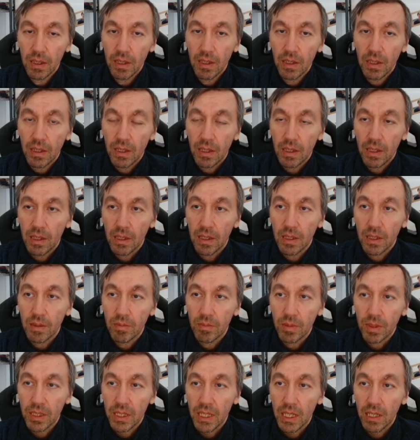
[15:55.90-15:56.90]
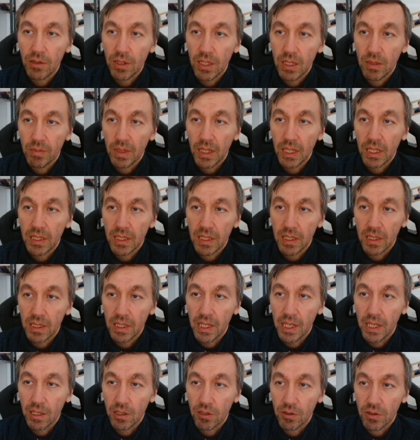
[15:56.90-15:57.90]
but now he makes an
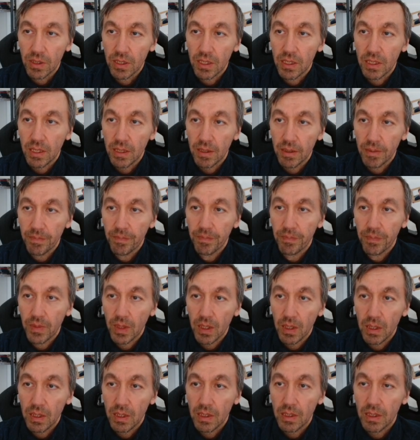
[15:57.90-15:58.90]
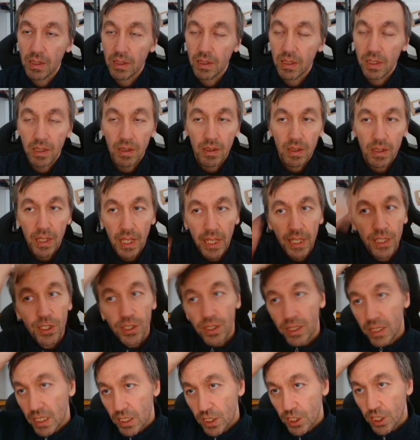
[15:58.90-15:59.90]
inaccuracy. The
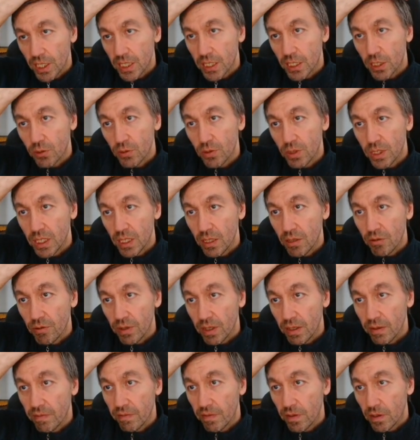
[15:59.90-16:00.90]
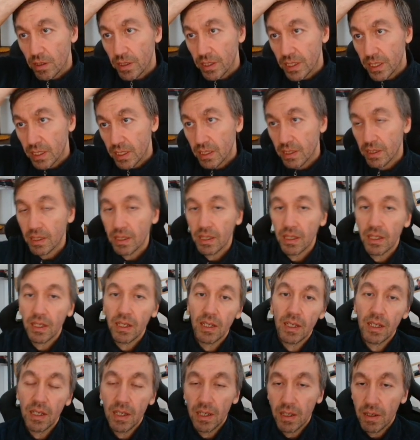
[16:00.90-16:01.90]
engine suggests rook d3 first,
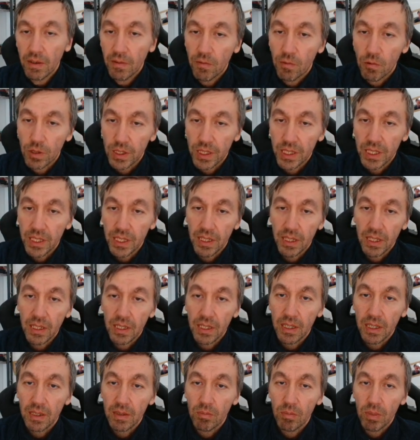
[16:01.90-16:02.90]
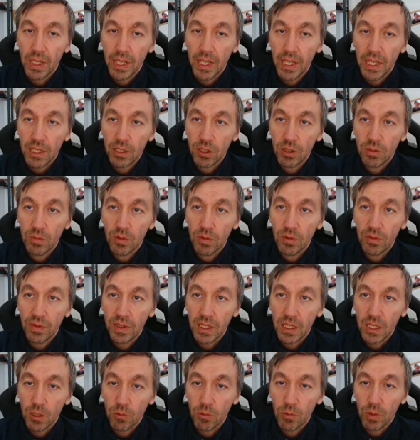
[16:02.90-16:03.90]
forcing black to move
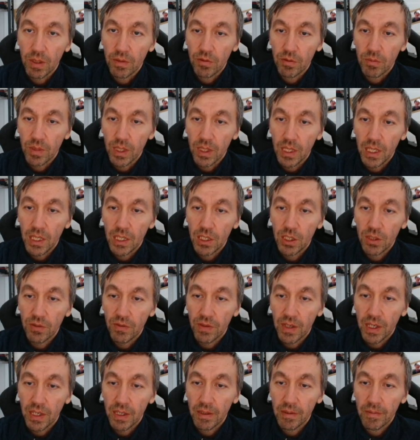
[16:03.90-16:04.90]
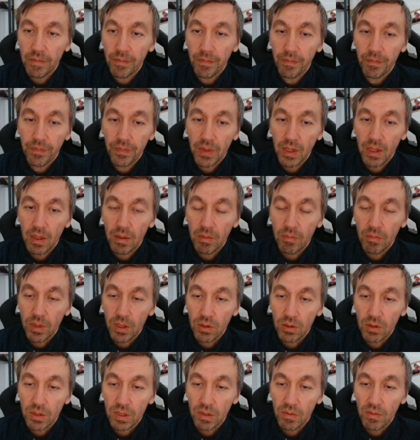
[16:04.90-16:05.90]
his queen from the h file
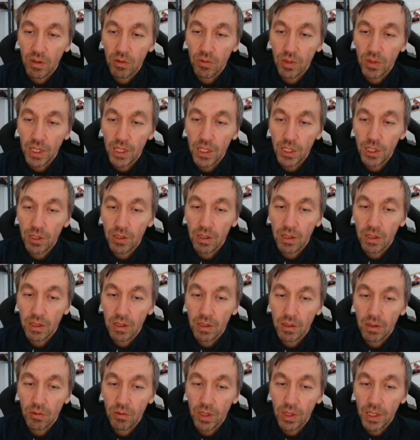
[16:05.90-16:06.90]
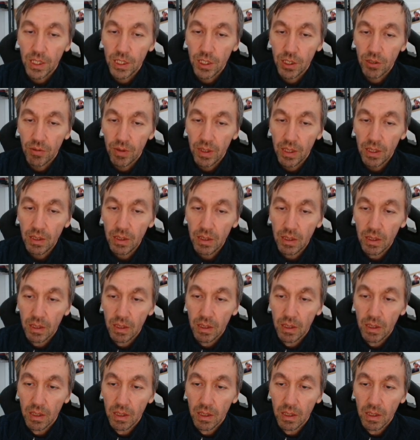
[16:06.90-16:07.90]
because of the rook h3,
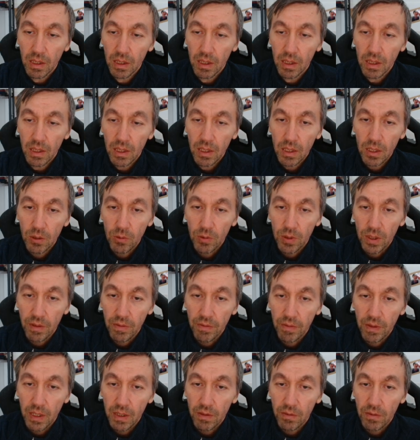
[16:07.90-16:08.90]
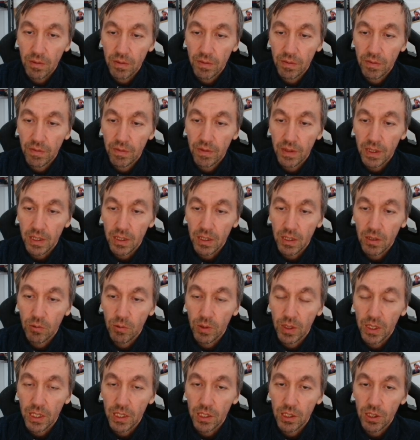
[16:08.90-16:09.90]
queen e5 and
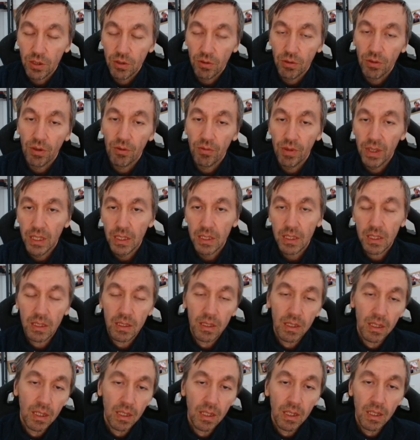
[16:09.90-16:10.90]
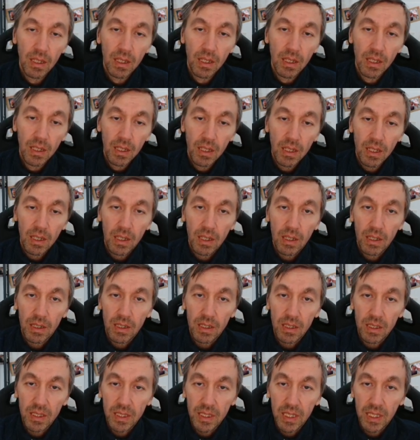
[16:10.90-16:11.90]
queen h2 threat.
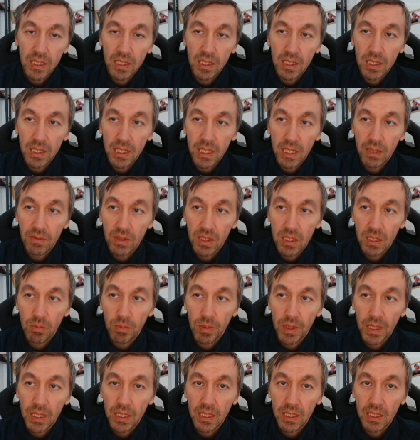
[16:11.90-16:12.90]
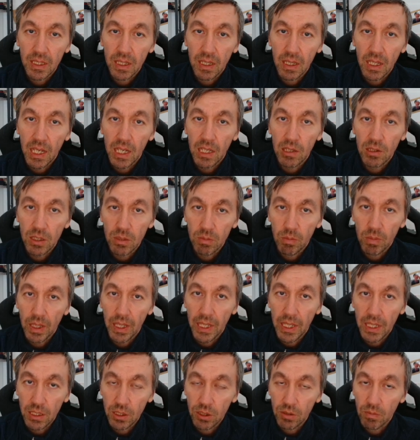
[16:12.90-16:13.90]
Instead, d7 is played and allows
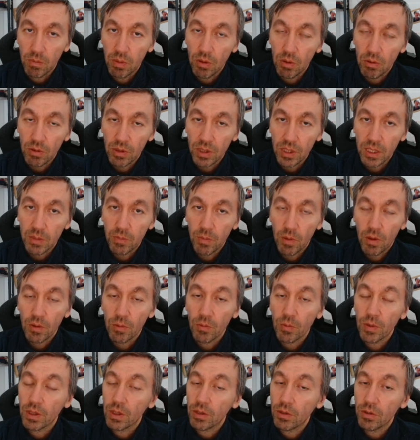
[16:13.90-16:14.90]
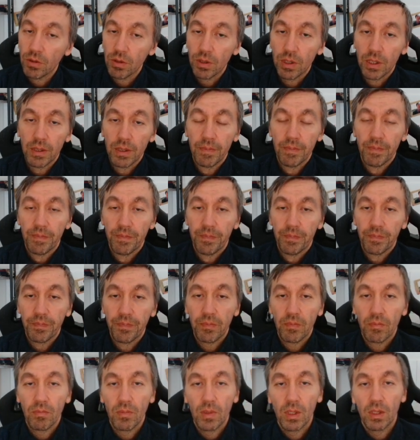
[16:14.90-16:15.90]
black to block this pawn with the rook.
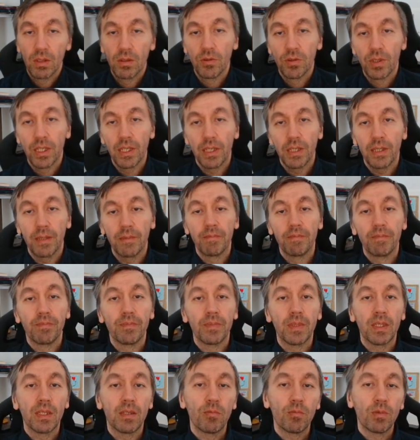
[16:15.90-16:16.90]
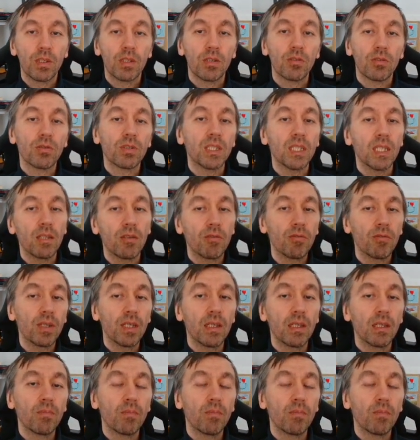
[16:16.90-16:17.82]
Okay, with the rook d3,